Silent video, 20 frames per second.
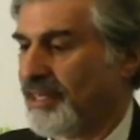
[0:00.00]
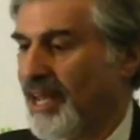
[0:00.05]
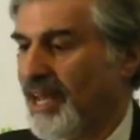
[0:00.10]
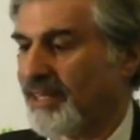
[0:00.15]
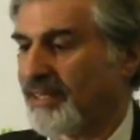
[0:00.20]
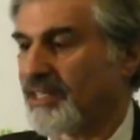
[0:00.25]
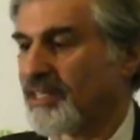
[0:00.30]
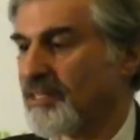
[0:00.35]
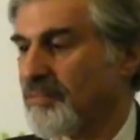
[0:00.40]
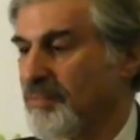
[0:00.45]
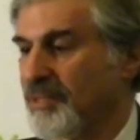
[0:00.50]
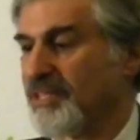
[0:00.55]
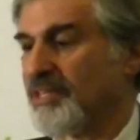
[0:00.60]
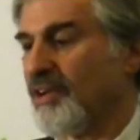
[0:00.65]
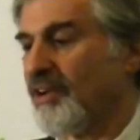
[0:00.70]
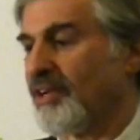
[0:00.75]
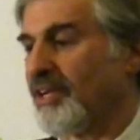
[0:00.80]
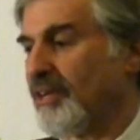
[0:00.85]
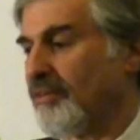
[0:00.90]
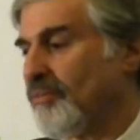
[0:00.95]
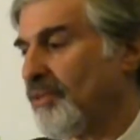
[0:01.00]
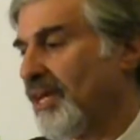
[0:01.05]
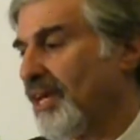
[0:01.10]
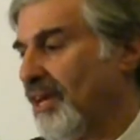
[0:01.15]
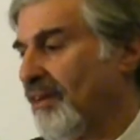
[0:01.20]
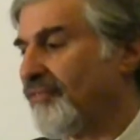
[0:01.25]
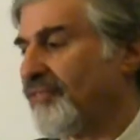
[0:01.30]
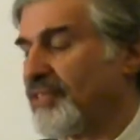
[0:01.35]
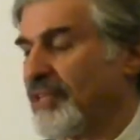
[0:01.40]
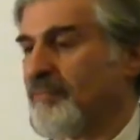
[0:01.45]
at the Smithsonian, we
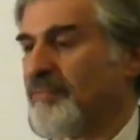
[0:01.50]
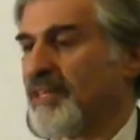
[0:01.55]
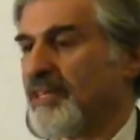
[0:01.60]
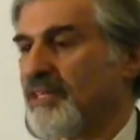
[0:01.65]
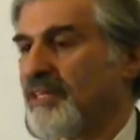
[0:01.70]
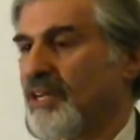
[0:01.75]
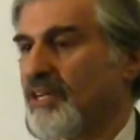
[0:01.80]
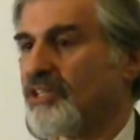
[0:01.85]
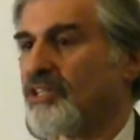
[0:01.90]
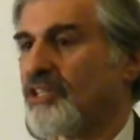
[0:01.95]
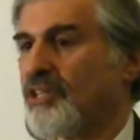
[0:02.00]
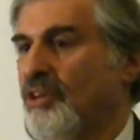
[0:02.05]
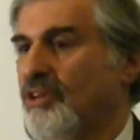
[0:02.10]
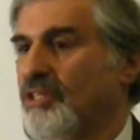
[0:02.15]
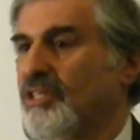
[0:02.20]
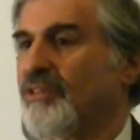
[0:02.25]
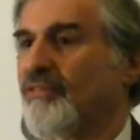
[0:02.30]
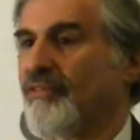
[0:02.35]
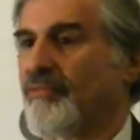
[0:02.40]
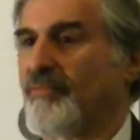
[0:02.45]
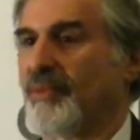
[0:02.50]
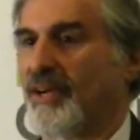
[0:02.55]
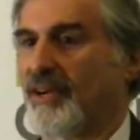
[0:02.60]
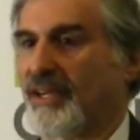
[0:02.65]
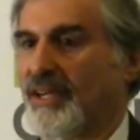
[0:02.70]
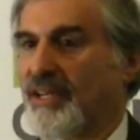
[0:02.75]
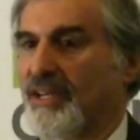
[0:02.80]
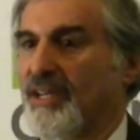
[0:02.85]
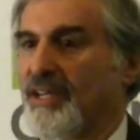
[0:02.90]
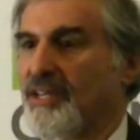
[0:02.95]
have some of the touchstones of
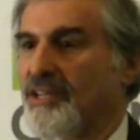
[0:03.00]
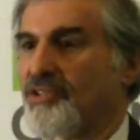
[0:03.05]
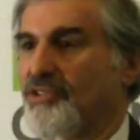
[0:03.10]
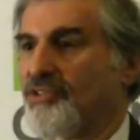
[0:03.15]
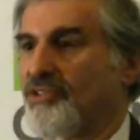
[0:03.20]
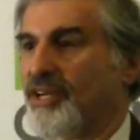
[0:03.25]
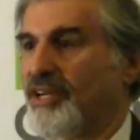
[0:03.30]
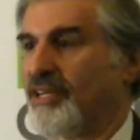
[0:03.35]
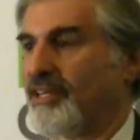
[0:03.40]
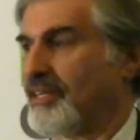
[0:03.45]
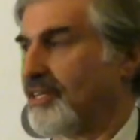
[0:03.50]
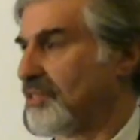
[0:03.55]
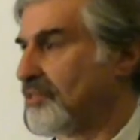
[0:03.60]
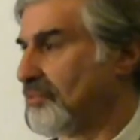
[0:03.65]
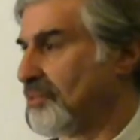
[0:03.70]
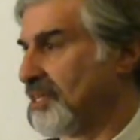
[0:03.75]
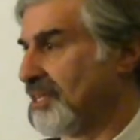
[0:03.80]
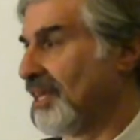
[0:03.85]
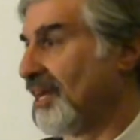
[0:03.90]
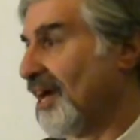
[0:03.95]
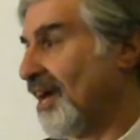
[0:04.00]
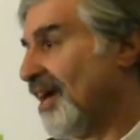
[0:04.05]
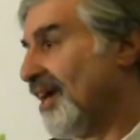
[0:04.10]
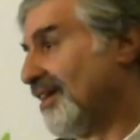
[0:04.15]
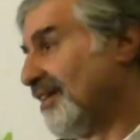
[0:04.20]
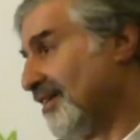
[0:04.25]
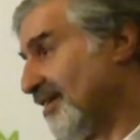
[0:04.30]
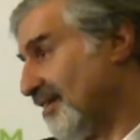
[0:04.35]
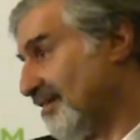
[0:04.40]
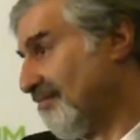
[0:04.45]
American history. This was a
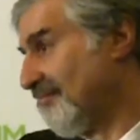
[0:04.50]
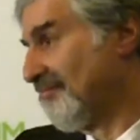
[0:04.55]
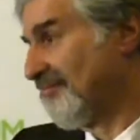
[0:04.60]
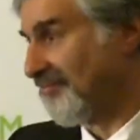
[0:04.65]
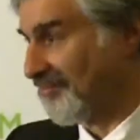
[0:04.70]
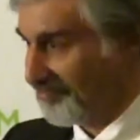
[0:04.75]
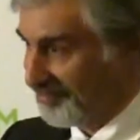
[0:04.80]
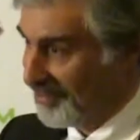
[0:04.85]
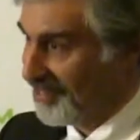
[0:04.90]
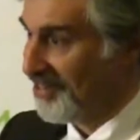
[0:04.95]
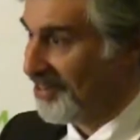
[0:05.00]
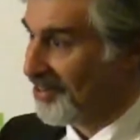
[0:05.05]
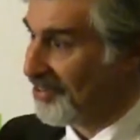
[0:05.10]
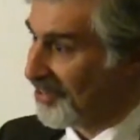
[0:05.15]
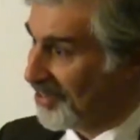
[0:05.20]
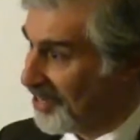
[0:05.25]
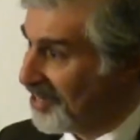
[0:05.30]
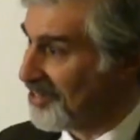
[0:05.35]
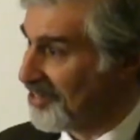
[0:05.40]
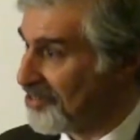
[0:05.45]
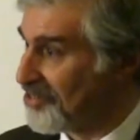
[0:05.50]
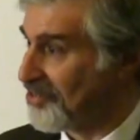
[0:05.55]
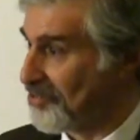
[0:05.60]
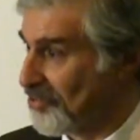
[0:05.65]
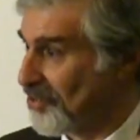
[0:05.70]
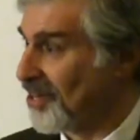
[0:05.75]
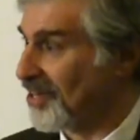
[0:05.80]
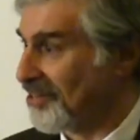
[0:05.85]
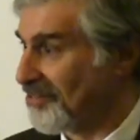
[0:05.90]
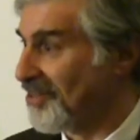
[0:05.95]
guy that, you know, kind of used to
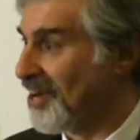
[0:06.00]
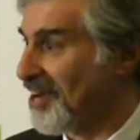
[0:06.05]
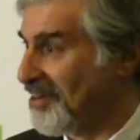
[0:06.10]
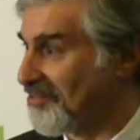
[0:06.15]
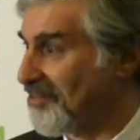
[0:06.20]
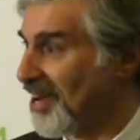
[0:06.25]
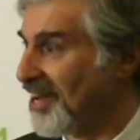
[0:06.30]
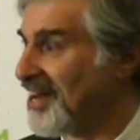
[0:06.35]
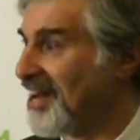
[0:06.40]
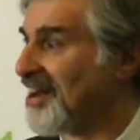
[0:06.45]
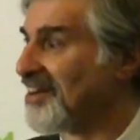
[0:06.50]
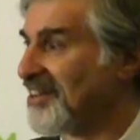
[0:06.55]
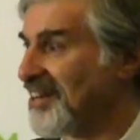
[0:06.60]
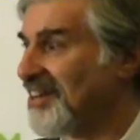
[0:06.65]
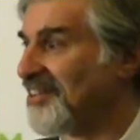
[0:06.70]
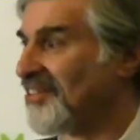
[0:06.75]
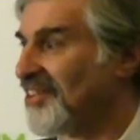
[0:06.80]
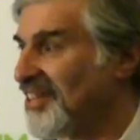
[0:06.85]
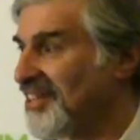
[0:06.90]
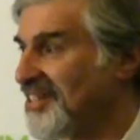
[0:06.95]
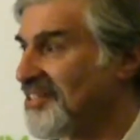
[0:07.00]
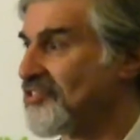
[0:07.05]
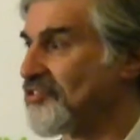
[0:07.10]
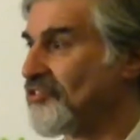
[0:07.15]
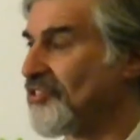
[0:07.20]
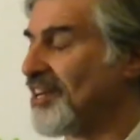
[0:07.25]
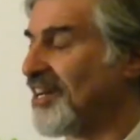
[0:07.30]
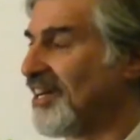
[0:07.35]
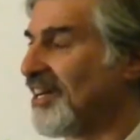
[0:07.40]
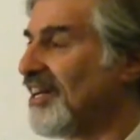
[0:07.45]
walk around right out here on the
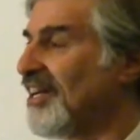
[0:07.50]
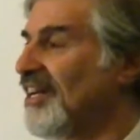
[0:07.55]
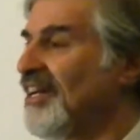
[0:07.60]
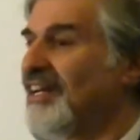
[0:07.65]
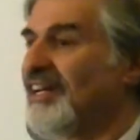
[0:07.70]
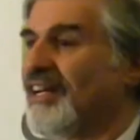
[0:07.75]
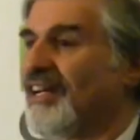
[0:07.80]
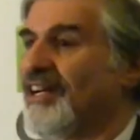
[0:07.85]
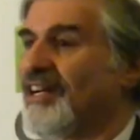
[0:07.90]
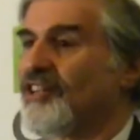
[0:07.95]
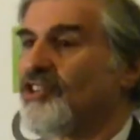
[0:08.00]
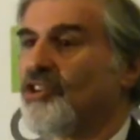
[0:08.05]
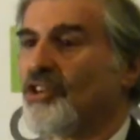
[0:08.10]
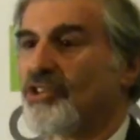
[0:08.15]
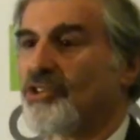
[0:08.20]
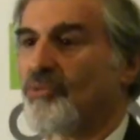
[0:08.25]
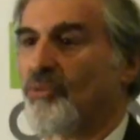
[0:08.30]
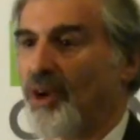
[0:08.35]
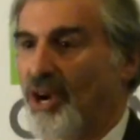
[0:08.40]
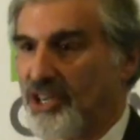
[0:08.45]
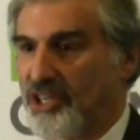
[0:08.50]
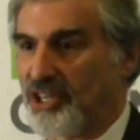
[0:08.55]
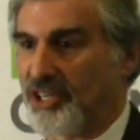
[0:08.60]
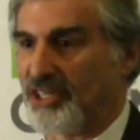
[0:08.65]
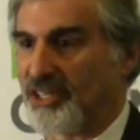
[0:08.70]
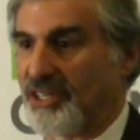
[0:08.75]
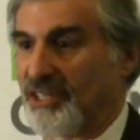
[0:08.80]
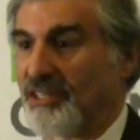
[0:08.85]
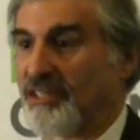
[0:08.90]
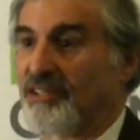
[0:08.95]
street. Uh, George
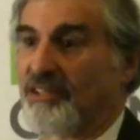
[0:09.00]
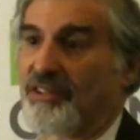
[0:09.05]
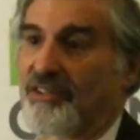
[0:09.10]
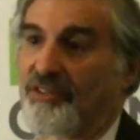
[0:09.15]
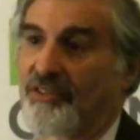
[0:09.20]
Washington, the